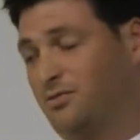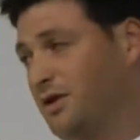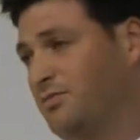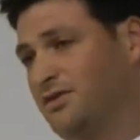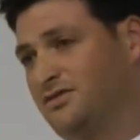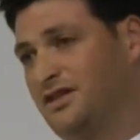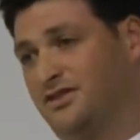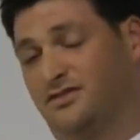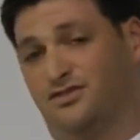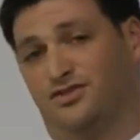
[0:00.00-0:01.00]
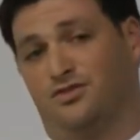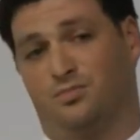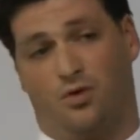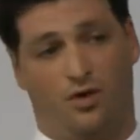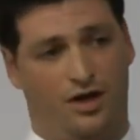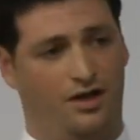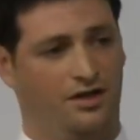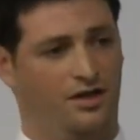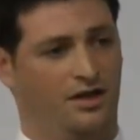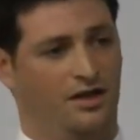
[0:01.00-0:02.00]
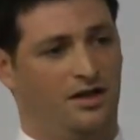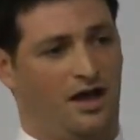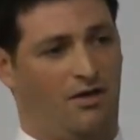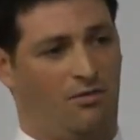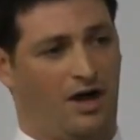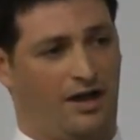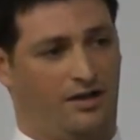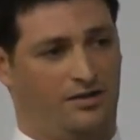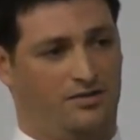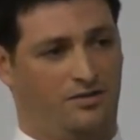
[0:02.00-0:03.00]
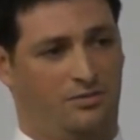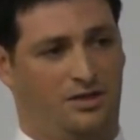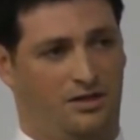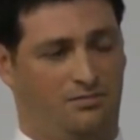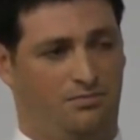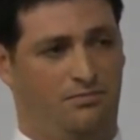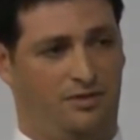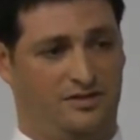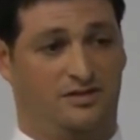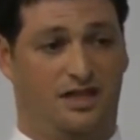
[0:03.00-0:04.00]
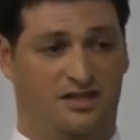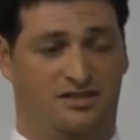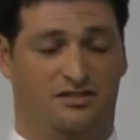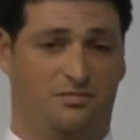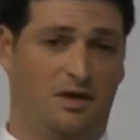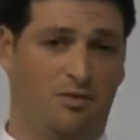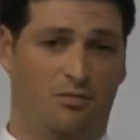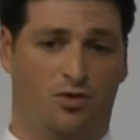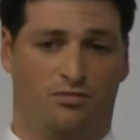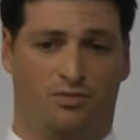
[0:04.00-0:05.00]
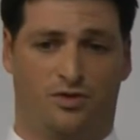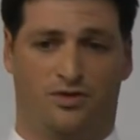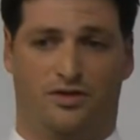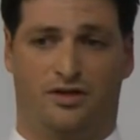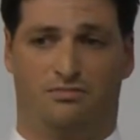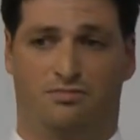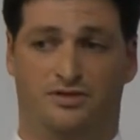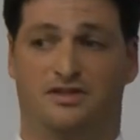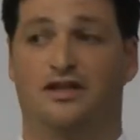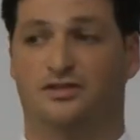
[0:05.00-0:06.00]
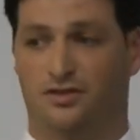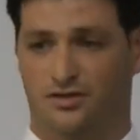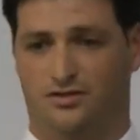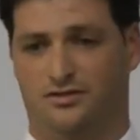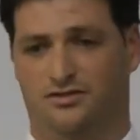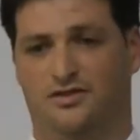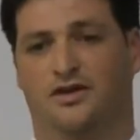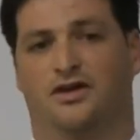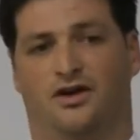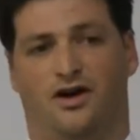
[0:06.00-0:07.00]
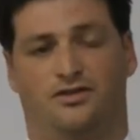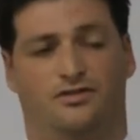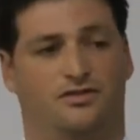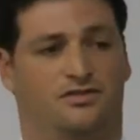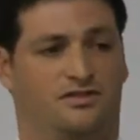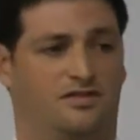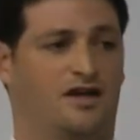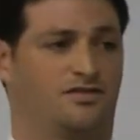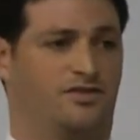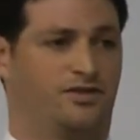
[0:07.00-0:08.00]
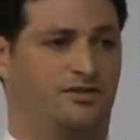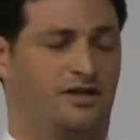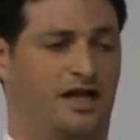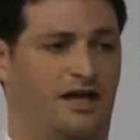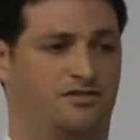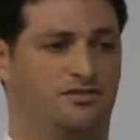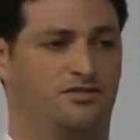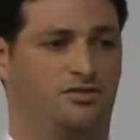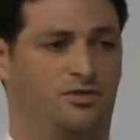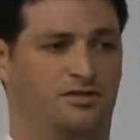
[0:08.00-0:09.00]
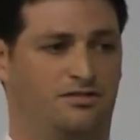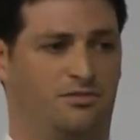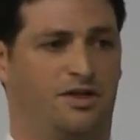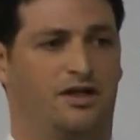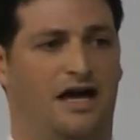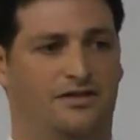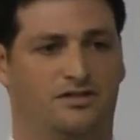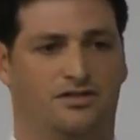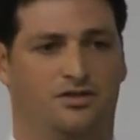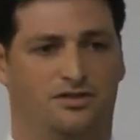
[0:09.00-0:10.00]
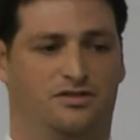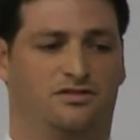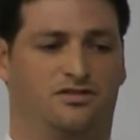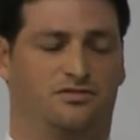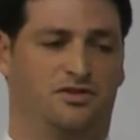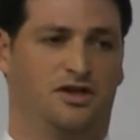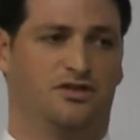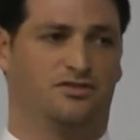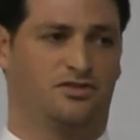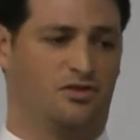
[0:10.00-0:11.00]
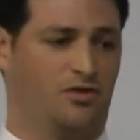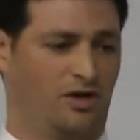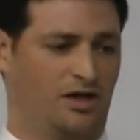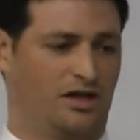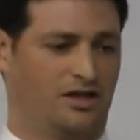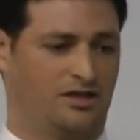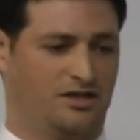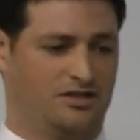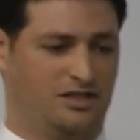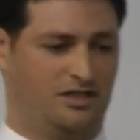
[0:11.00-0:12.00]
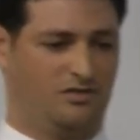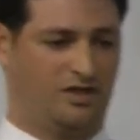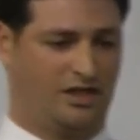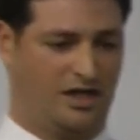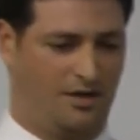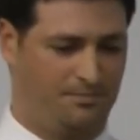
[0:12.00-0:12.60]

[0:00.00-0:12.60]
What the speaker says: so many presentations are so boring, and why so many presentations, and maybe more importantly, presenters are so successful. And it has to do with some of the classic notions of story, and she even